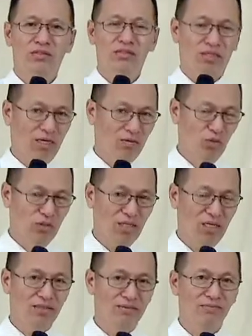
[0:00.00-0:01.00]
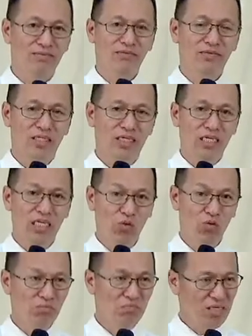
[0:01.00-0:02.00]
time will come, He
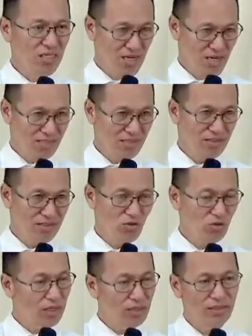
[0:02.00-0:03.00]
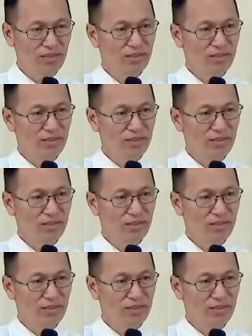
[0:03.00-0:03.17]
will bring us together